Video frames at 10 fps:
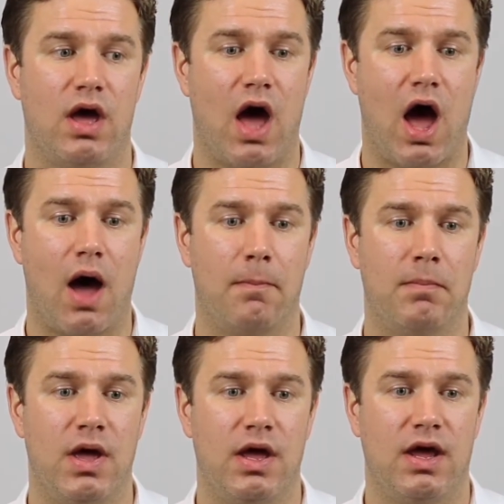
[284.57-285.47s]

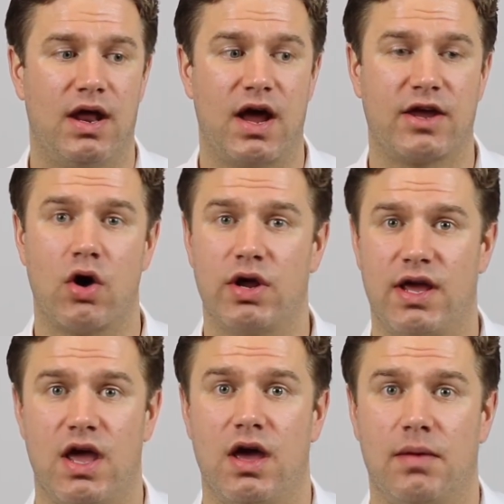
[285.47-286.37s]
and I go to
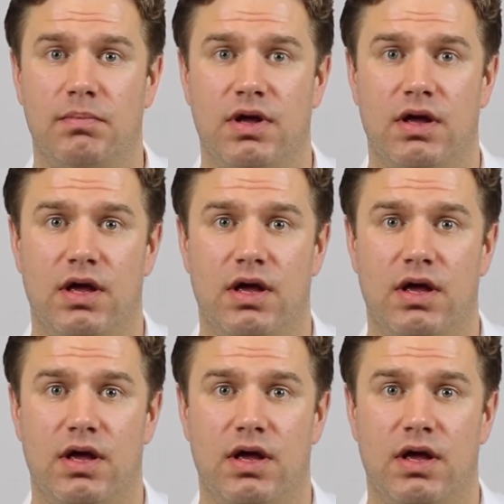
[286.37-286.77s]
him,